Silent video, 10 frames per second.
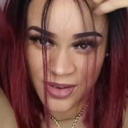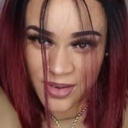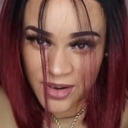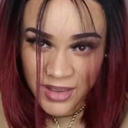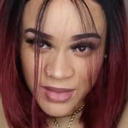
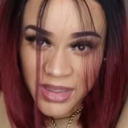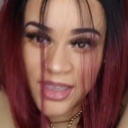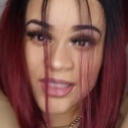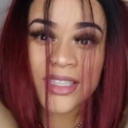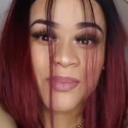Hold on, let me
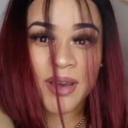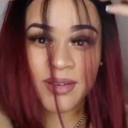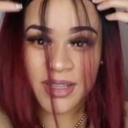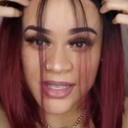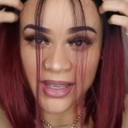get this
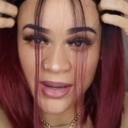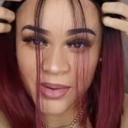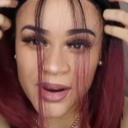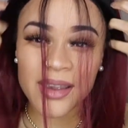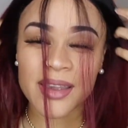ponytail
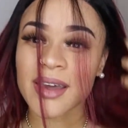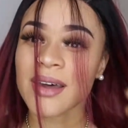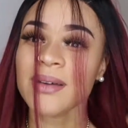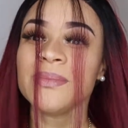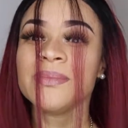right,
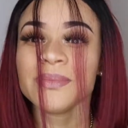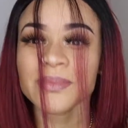y'all.